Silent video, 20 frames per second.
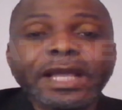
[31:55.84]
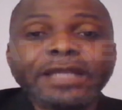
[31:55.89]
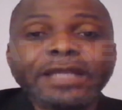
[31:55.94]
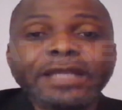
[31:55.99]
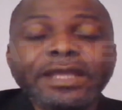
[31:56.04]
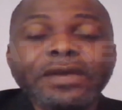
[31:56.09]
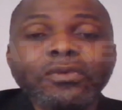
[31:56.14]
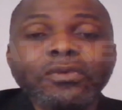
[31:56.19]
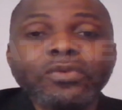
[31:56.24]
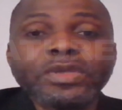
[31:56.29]

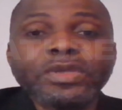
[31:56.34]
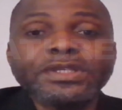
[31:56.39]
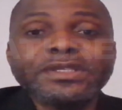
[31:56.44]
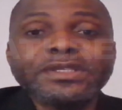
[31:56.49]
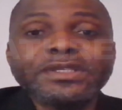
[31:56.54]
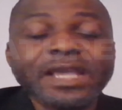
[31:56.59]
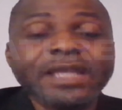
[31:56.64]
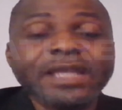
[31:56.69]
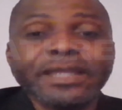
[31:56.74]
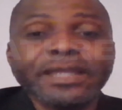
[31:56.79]
and then we
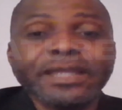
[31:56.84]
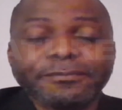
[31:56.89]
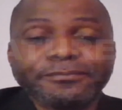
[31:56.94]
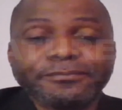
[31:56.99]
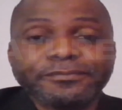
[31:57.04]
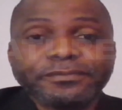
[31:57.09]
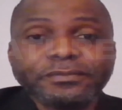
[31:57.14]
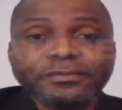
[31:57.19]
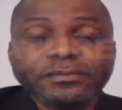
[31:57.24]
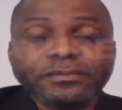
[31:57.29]
sell them
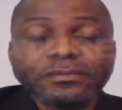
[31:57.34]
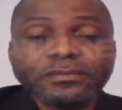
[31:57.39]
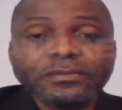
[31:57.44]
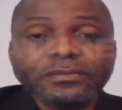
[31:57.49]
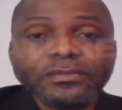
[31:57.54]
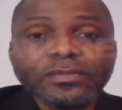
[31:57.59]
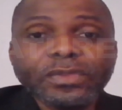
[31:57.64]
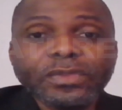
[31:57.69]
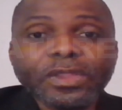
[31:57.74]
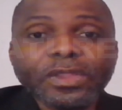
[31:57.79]

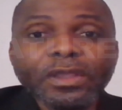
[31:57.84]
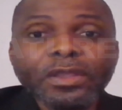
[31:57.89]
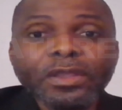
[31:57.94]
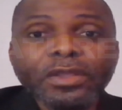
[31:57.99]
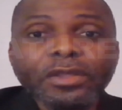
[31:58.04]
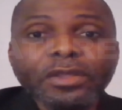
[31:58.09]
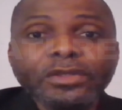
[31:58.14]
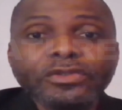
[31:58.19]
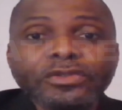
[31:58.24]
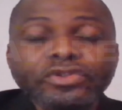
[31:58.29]

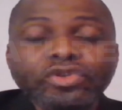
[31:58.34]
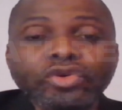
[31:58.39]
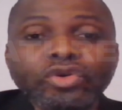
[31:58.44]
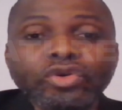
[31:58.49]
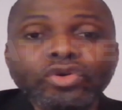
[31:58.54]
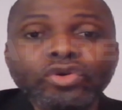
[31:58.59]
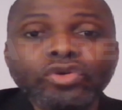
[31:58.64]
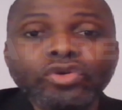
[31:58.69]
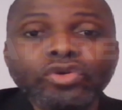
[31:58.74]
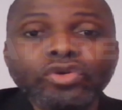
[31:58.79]

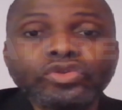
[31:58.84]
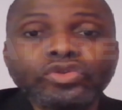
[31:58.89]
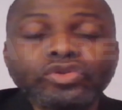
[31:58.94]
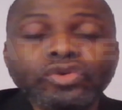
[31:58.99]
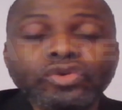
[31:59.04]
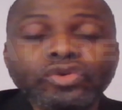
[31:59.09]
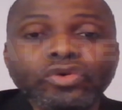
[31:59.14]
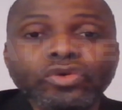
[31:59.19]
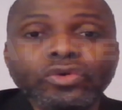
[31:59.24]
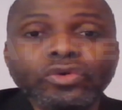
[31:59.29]

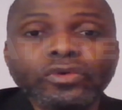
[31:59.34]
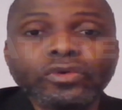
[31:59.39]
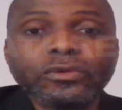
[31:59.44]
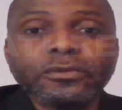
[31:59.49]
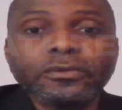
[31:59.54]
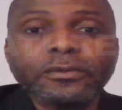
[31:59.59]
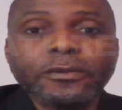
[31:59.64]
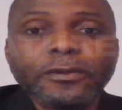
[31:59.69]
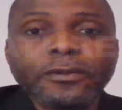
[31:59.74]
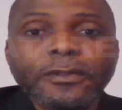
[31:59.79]

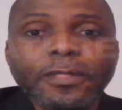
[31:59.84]
to